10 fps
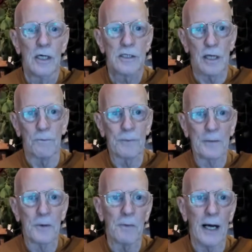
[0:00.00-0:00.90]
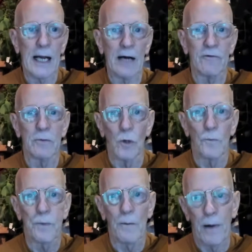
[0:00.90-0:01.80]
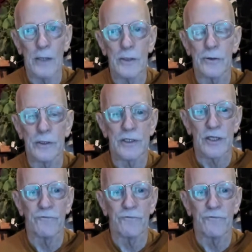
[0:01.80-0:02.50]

some people might have a more preponderance